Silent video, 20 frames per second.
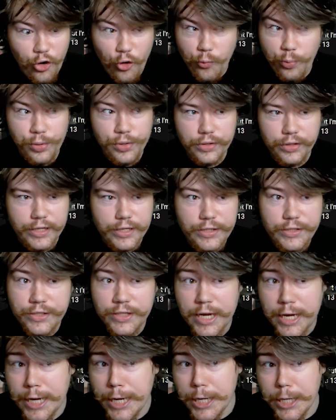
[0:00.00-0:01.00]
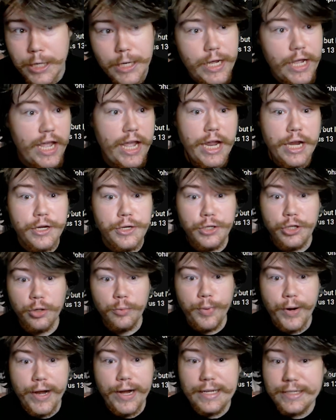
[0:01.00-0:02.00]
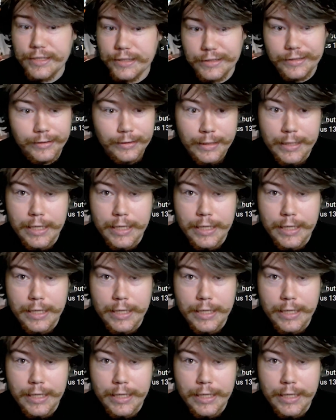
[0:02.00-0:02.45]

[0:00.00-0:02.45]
open links into your browser.